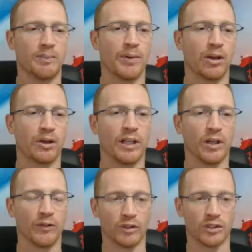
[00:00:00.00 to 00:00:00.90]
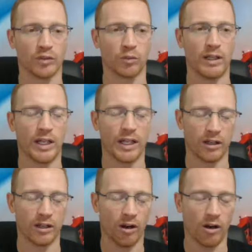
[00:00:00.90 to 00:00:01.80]
better hitter versus
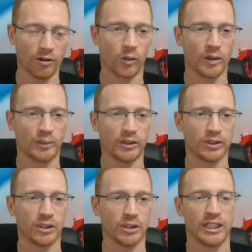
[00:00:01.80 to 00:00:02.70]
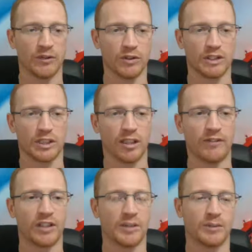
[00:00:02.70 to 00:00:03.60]
right-handed hard-throwing pitchers than he is versus
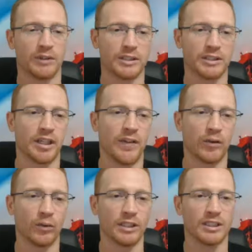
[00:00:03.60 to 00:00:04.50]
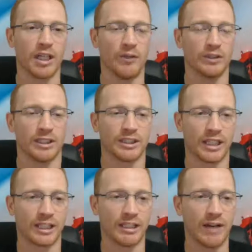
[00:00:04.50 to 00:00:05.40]
lefties, but this is a guy that really salvaged the
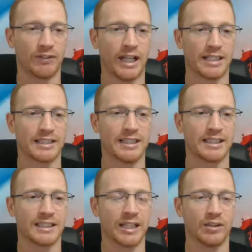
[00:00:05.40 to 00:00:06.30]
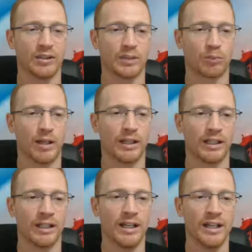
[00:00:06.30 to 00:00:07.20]
second half of last season, had a good spring,
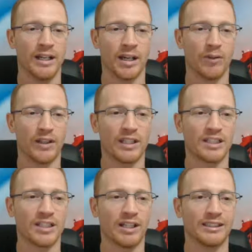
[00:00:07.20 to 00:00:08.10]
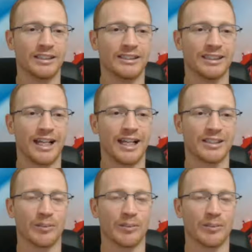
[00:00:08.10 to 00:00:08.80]
and I don't think he's done just yet.